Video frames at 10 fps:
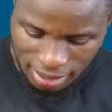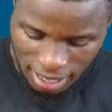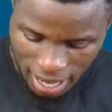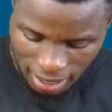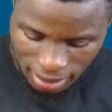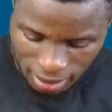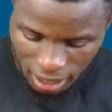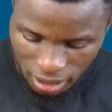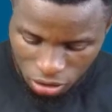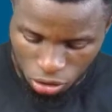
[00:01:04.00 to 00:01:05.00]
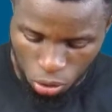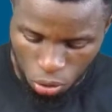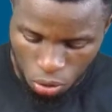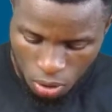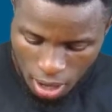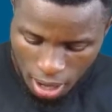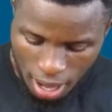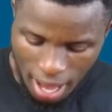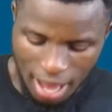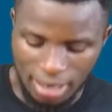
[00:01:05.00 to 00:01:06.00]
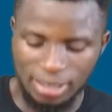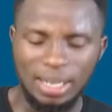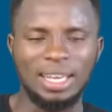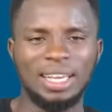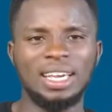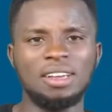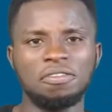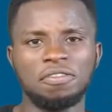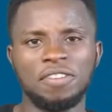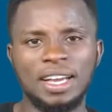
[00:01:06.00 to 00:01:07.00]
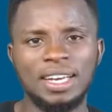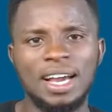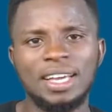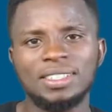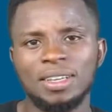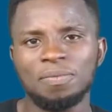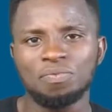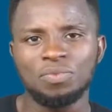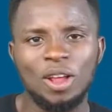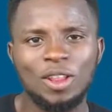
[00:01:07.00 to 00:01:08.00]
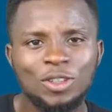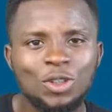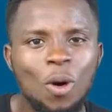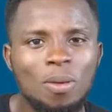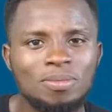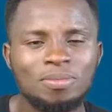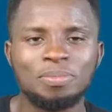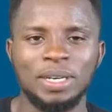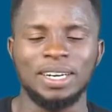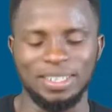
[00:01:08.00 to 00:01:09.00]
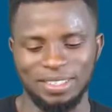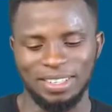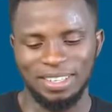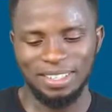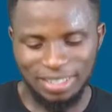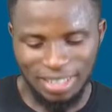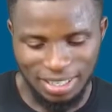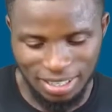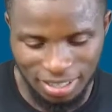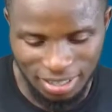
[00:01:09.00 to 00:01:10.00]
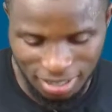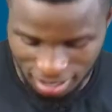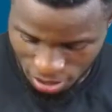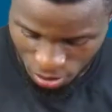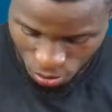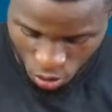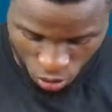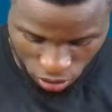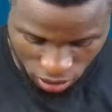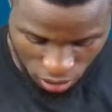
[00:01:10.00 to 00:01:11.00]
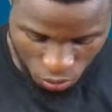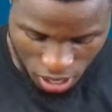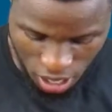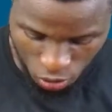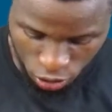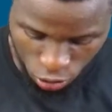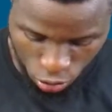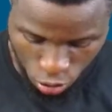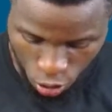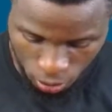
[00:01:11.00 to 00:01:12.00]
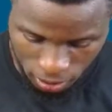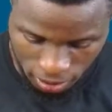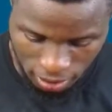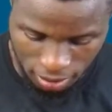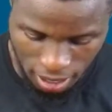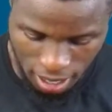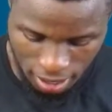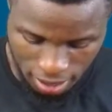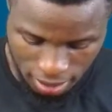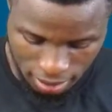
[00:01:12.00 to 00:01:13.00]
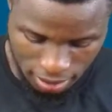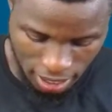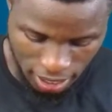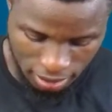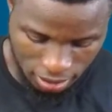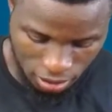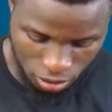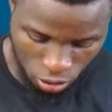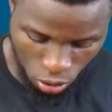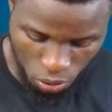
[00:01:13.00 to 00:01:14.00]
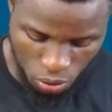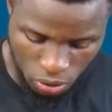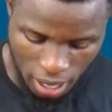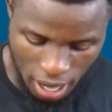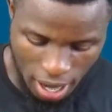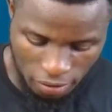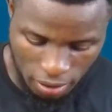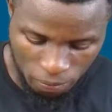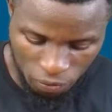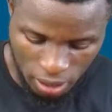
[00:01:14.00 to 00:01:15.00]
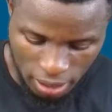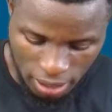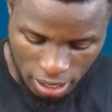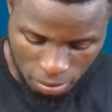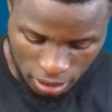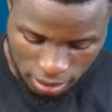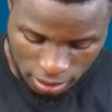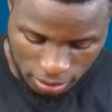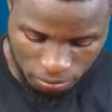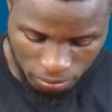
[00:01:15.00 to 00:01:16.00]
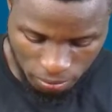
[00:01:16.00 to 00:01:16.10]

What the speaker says: as x tends to an infinite number? That is what we are going to consider next. So we would have limits